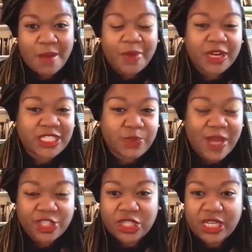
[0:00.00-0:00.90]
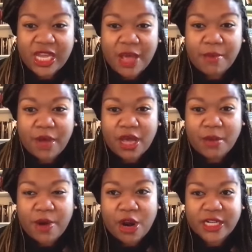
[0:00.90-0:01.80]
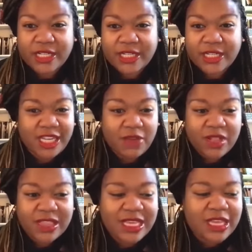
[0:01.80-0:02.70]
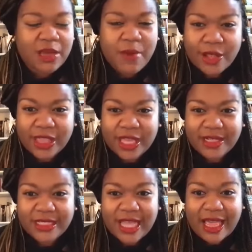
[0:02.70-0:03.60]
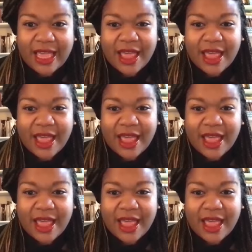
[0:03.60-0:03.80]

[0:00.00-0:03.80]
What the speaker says: but especially among partisans. And even thinking about things like